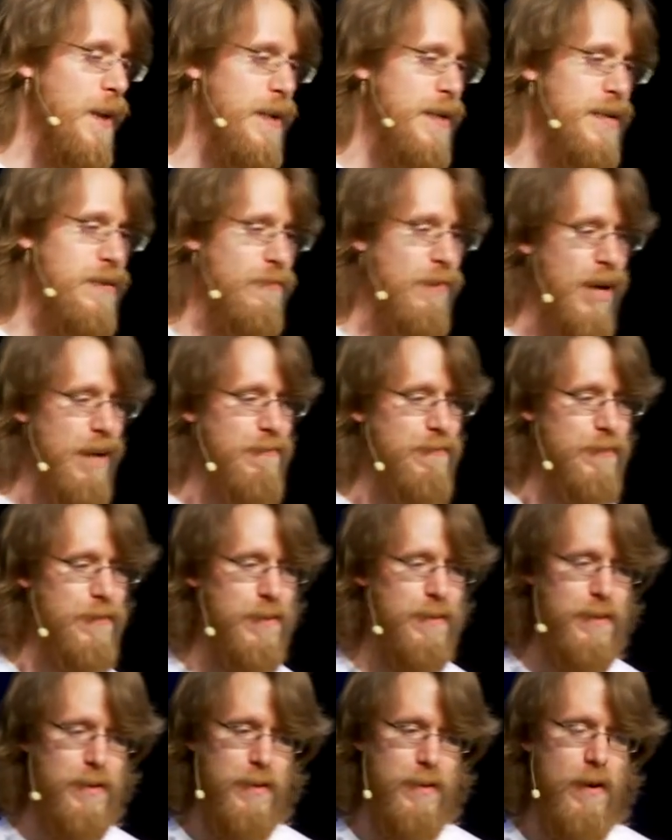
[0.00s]
In
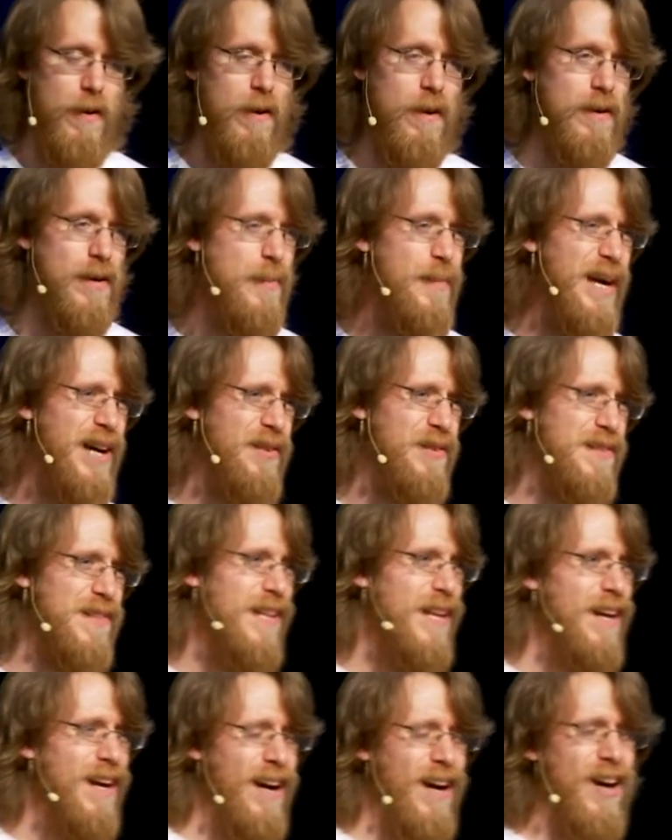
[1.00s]
Rockford, there are about
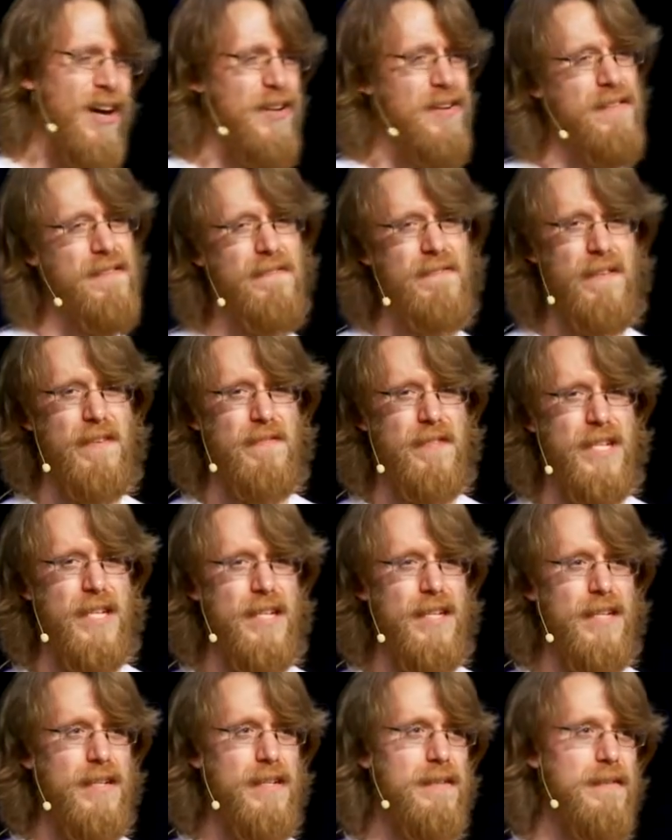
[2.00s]

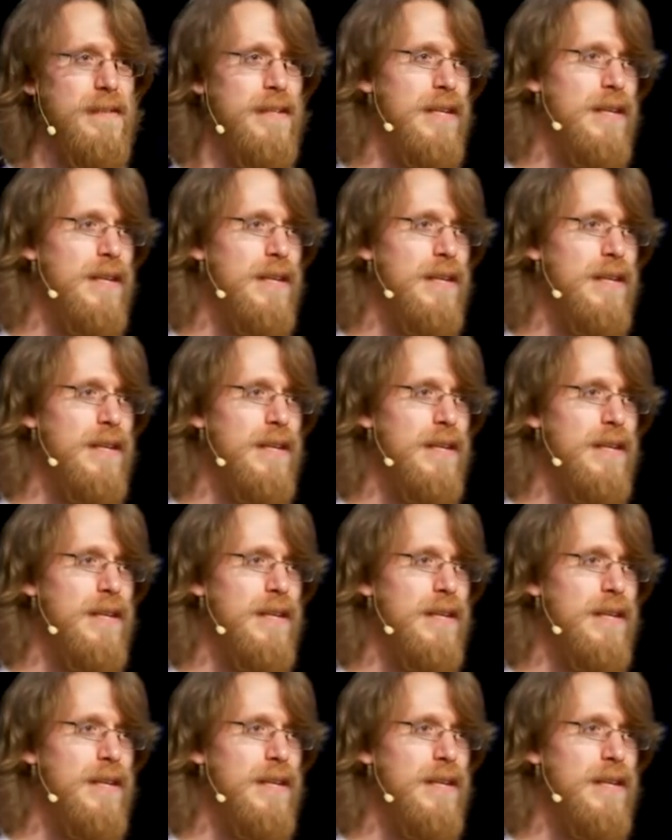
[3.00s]
150